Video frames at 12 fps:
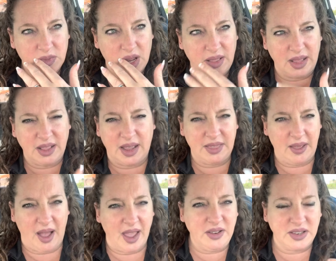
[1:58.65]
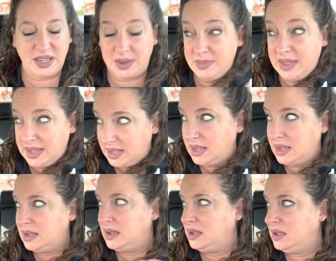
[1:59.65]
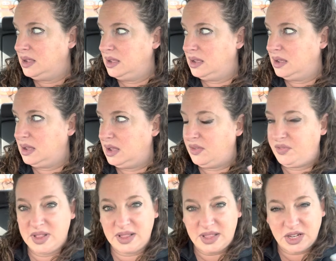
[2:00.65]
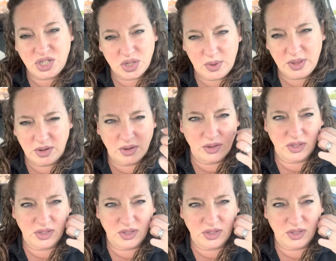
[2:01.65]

like, I feel like that's showing their